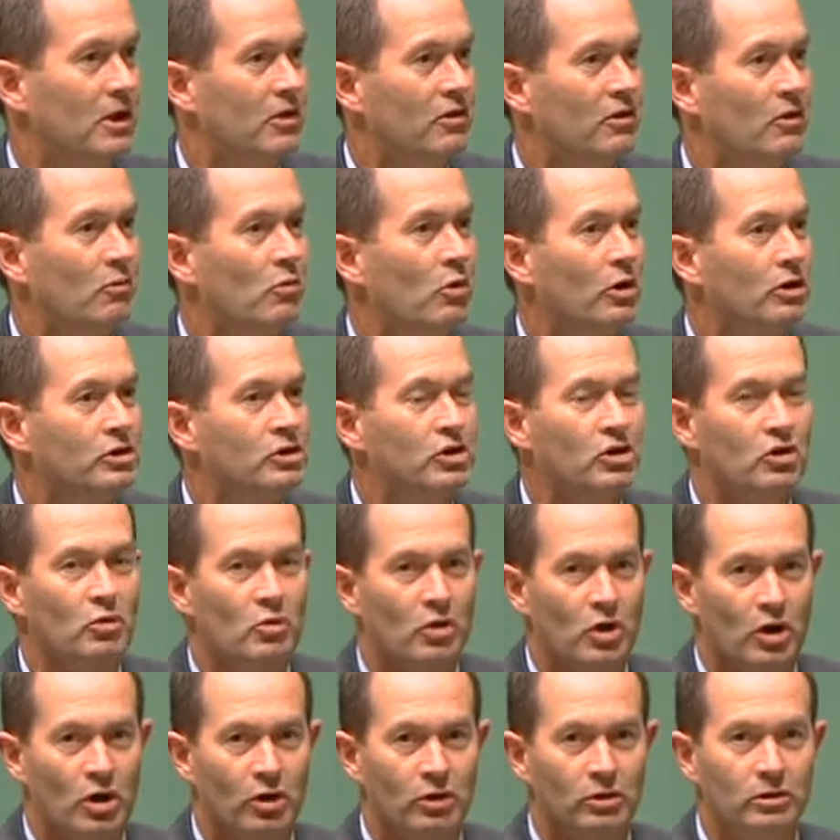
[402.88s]
than what you
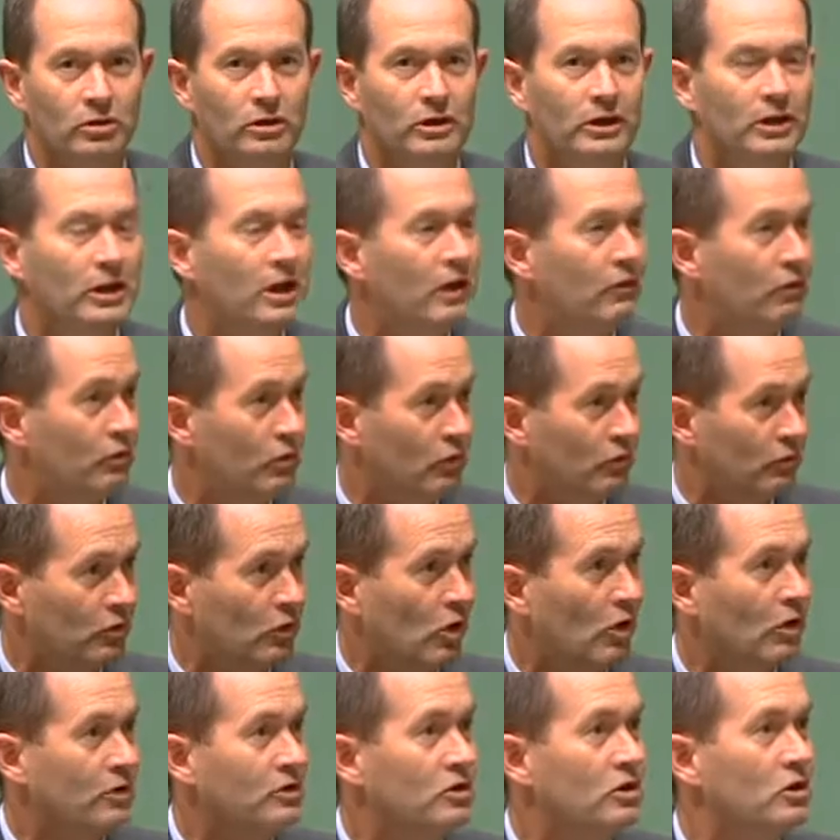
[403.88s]
will if you've
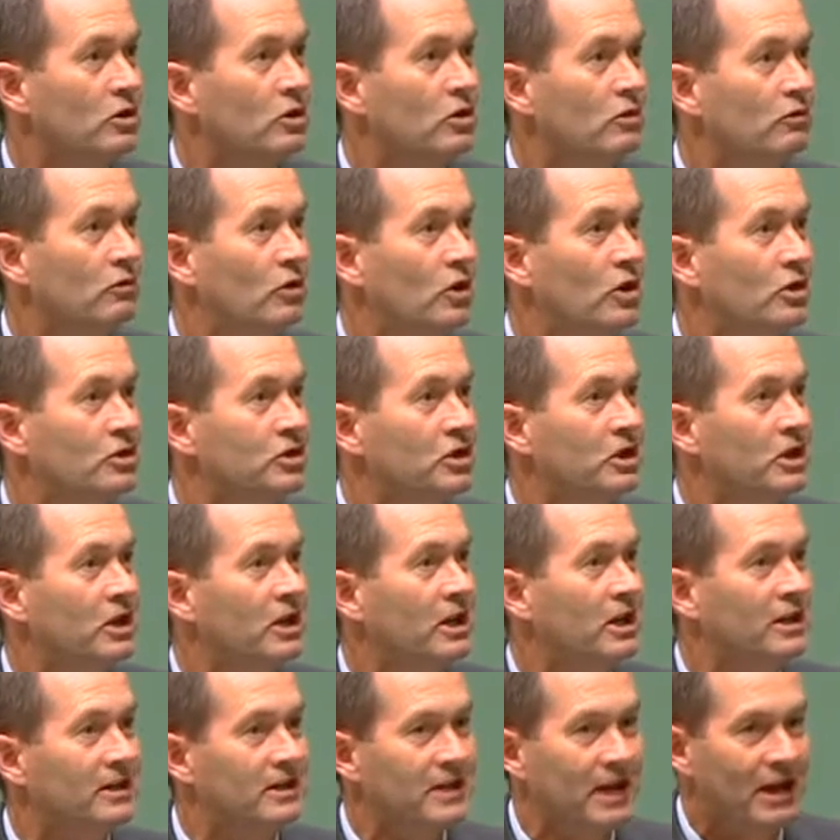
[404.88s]
gone to
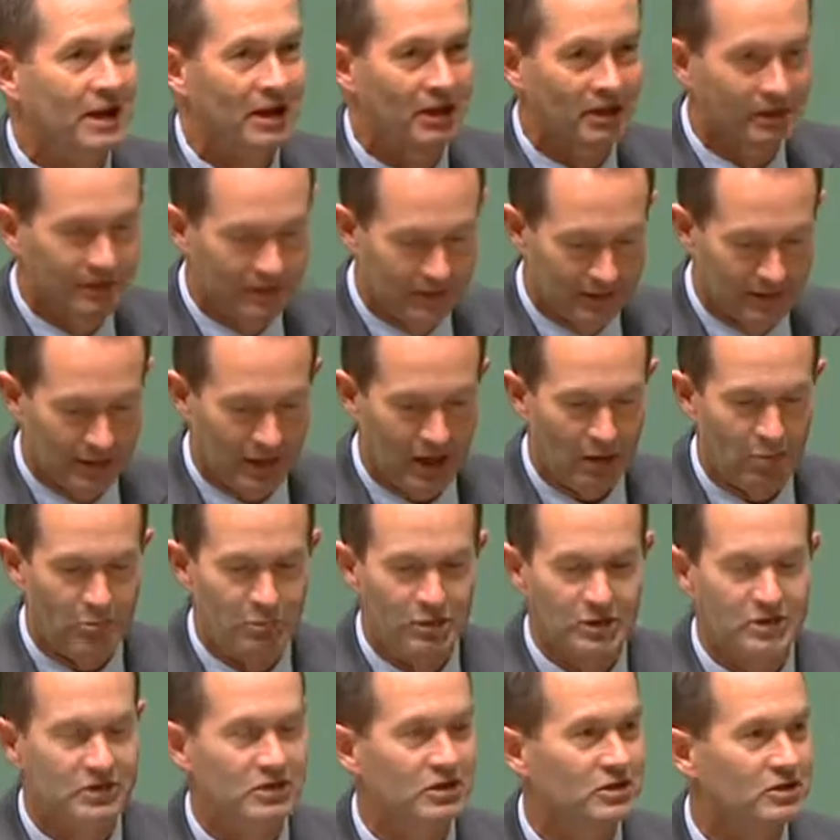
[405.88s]
university and done a
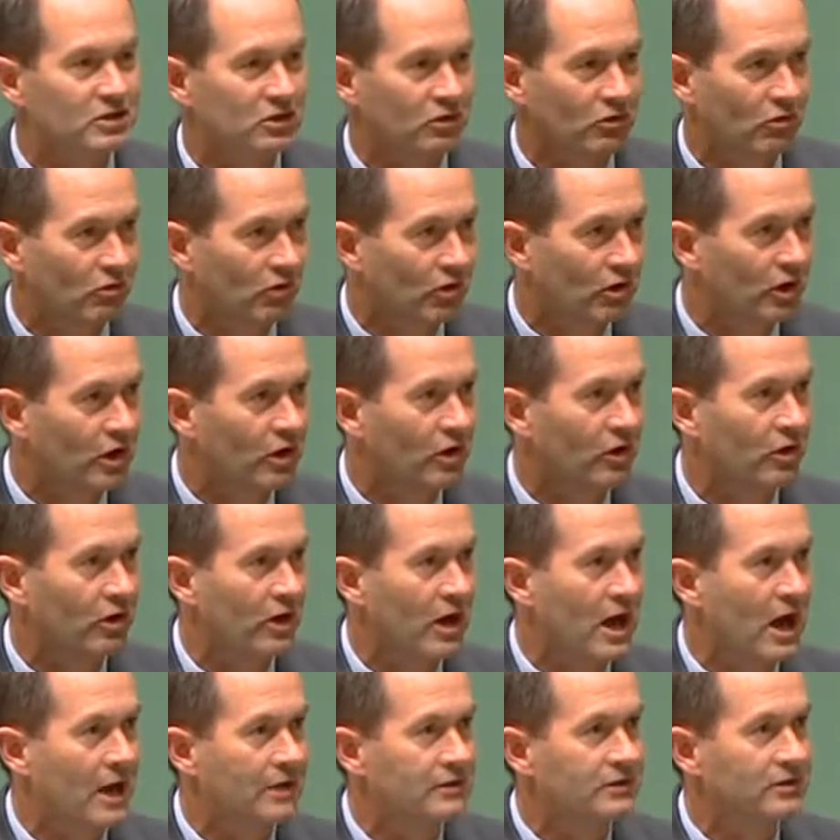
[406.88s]
business degree or an
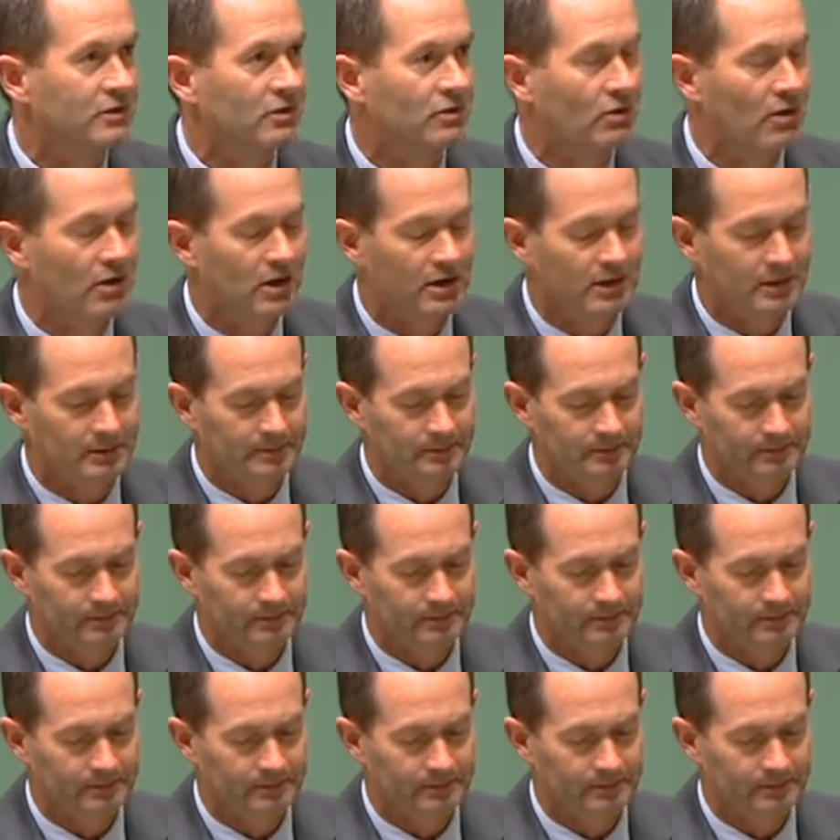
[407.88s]
arts degree.